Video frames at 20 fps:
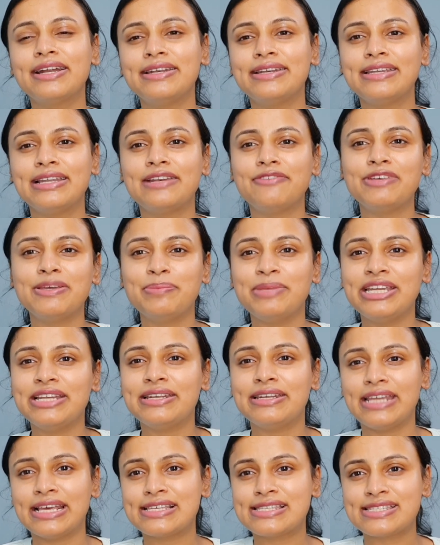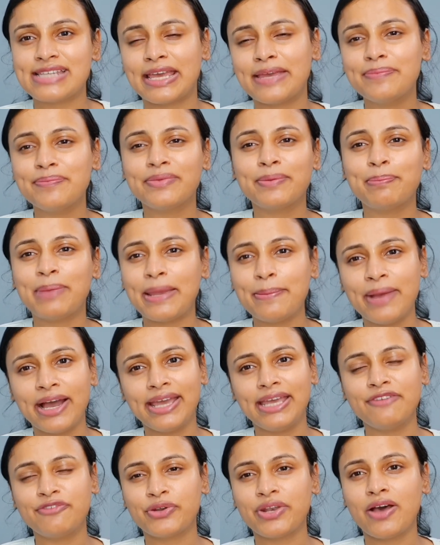until we meet next time. Bye
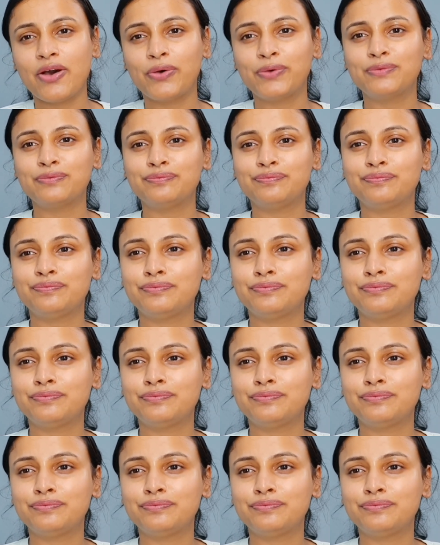bye for now.